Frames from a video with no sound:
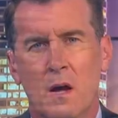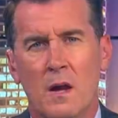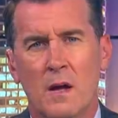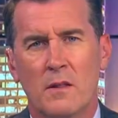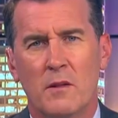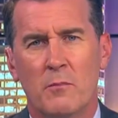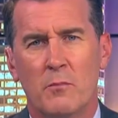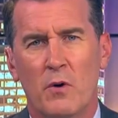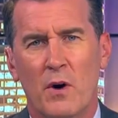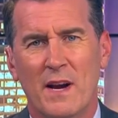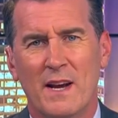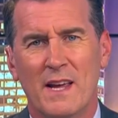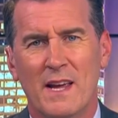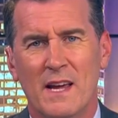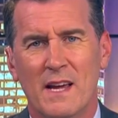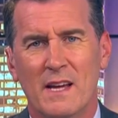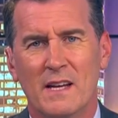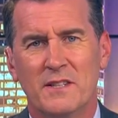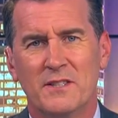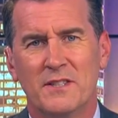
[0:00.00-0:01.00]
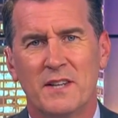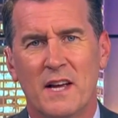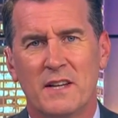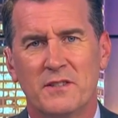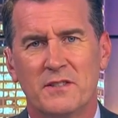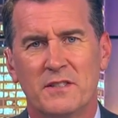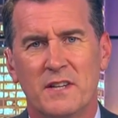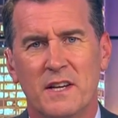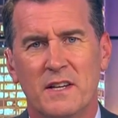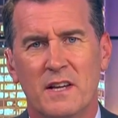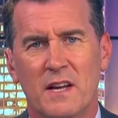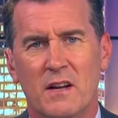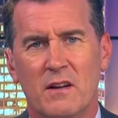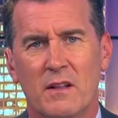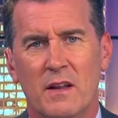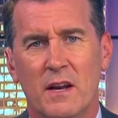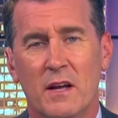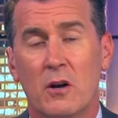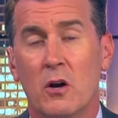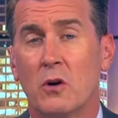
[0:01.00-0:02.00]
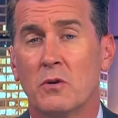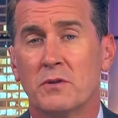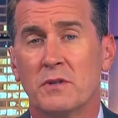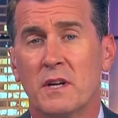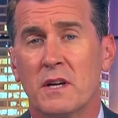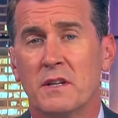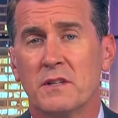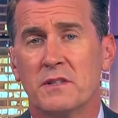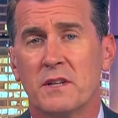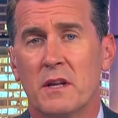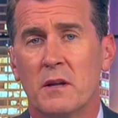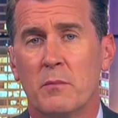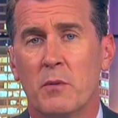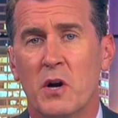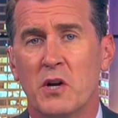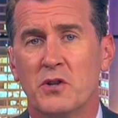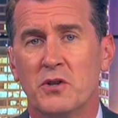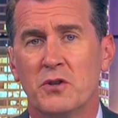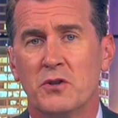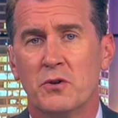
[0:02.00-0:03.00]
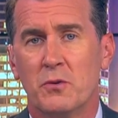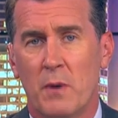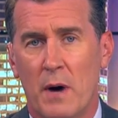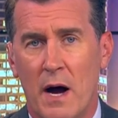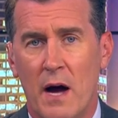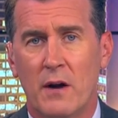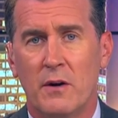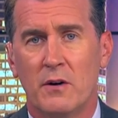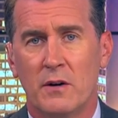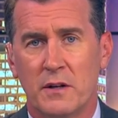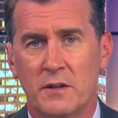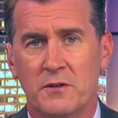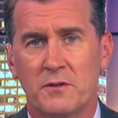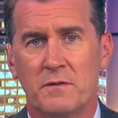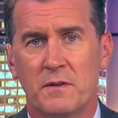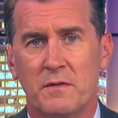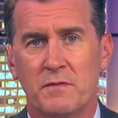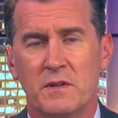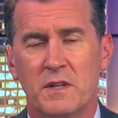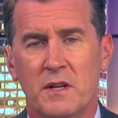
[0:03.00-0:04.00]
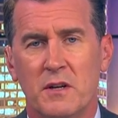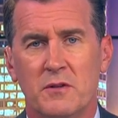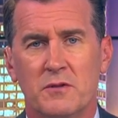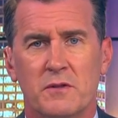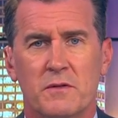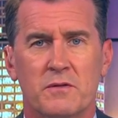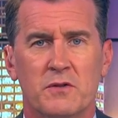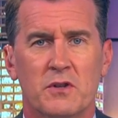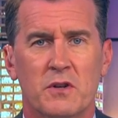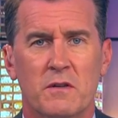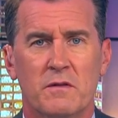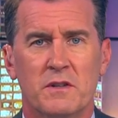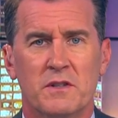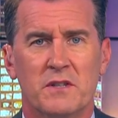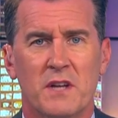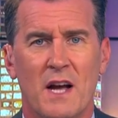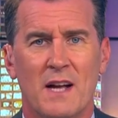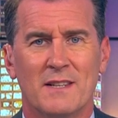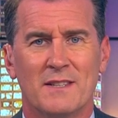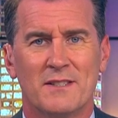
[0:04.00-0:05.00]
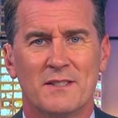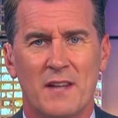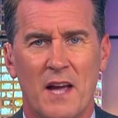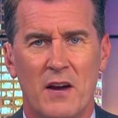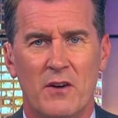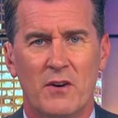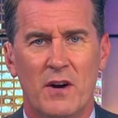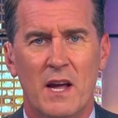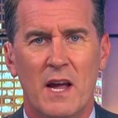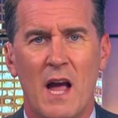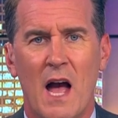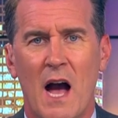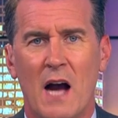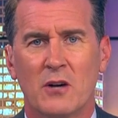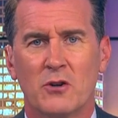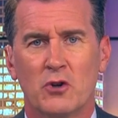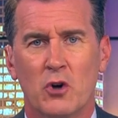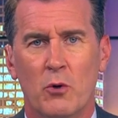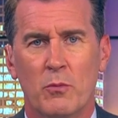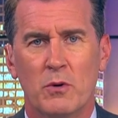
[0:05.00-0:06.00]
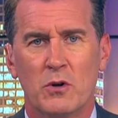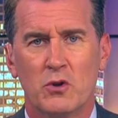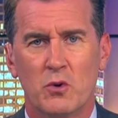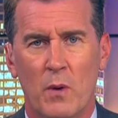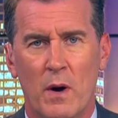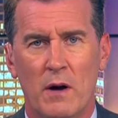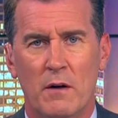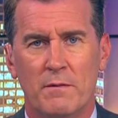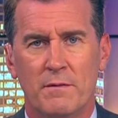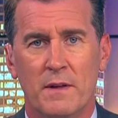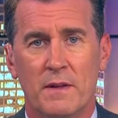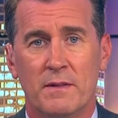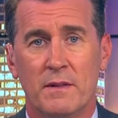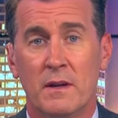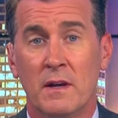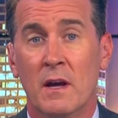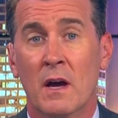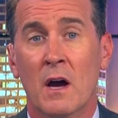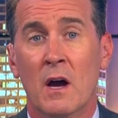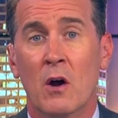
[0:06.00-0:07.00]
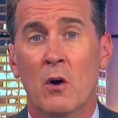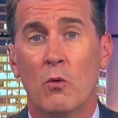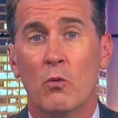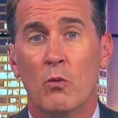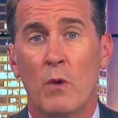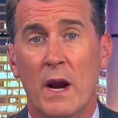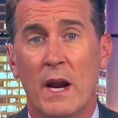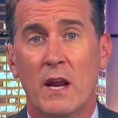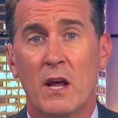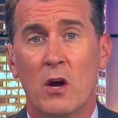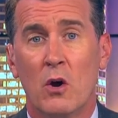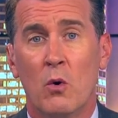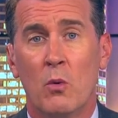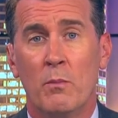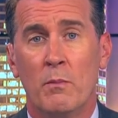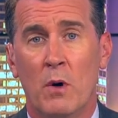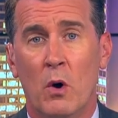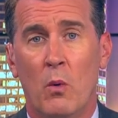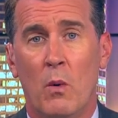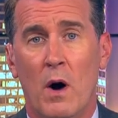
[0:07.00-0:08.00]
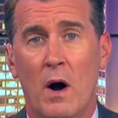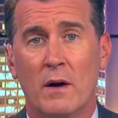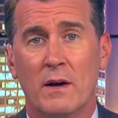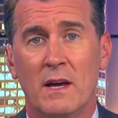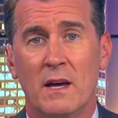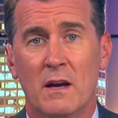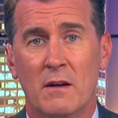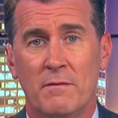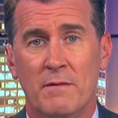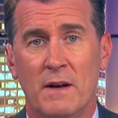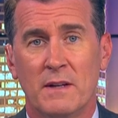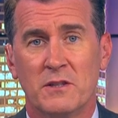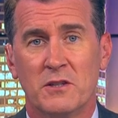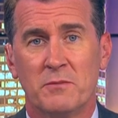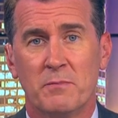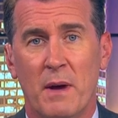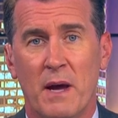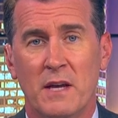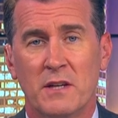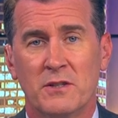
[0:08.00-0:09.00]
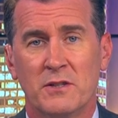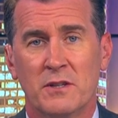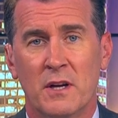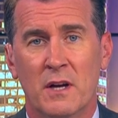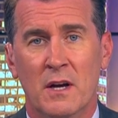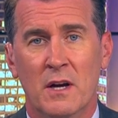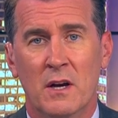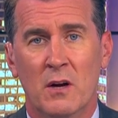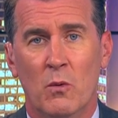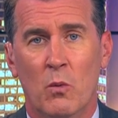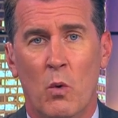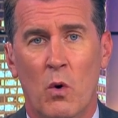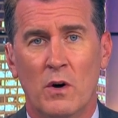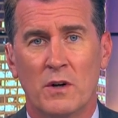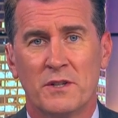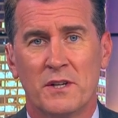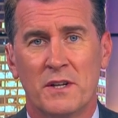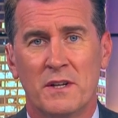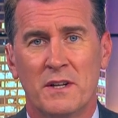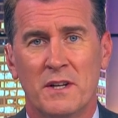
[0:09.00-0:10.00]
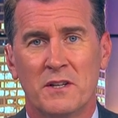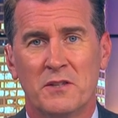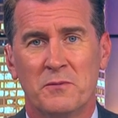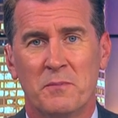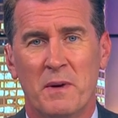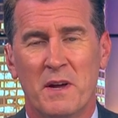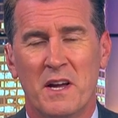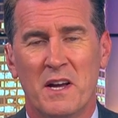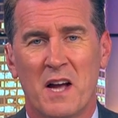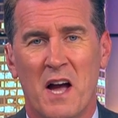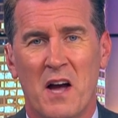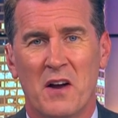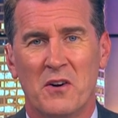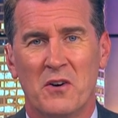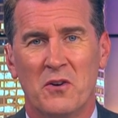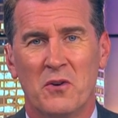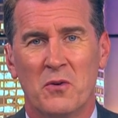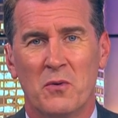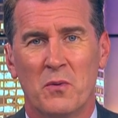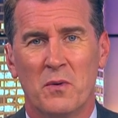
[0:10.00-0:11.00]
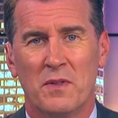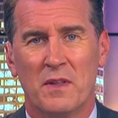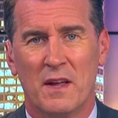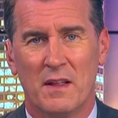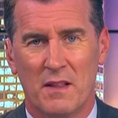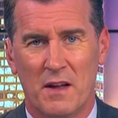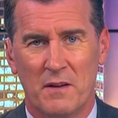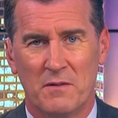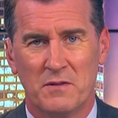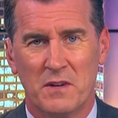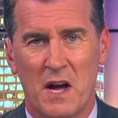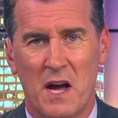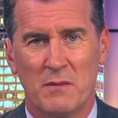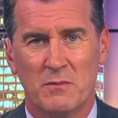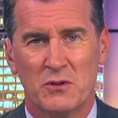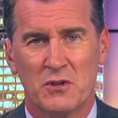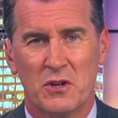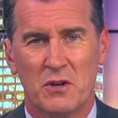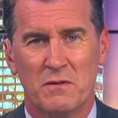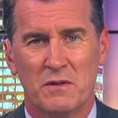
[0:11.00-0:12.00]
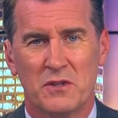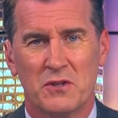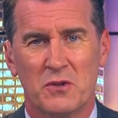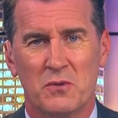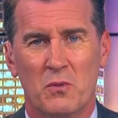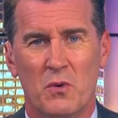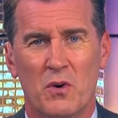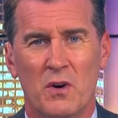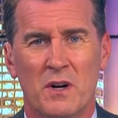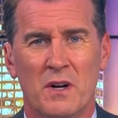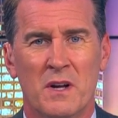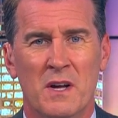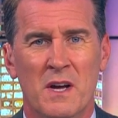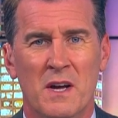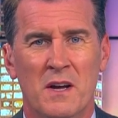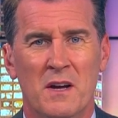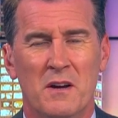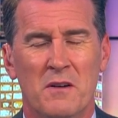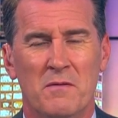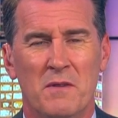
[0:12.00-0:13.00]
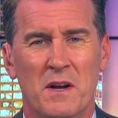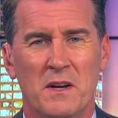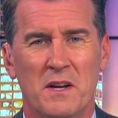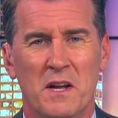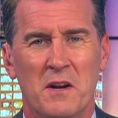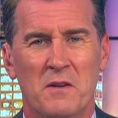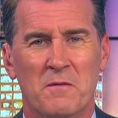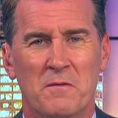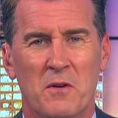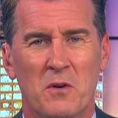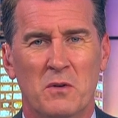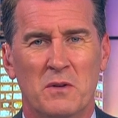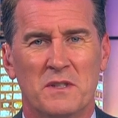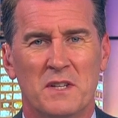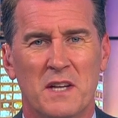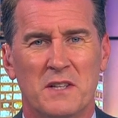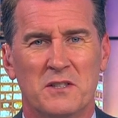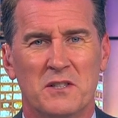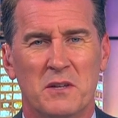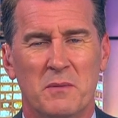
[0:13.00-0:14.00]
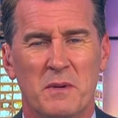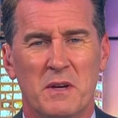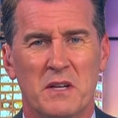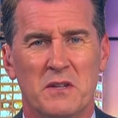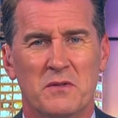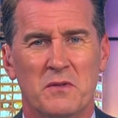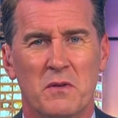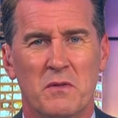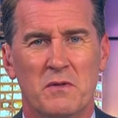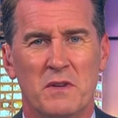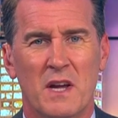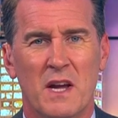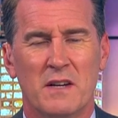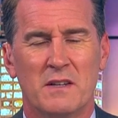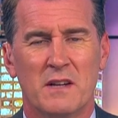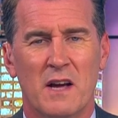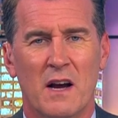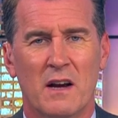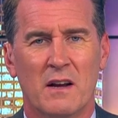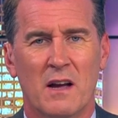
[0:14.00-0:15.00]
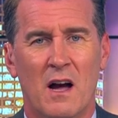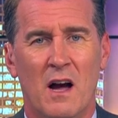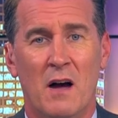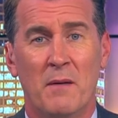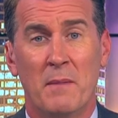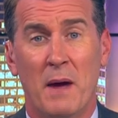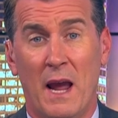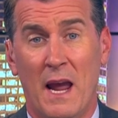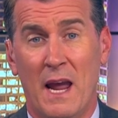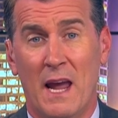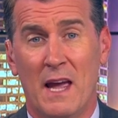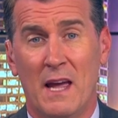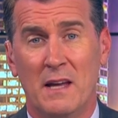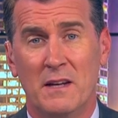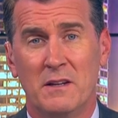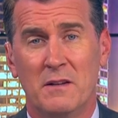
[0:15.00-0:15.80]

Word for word: The Brady East STD Clinic hosting a celebration to honor its 50 years of service on Saturday, October 12th at the Radio Milwaukee event space. Warzin is being honored with a Lifetime Service Award. Event info is at cbs58.com, and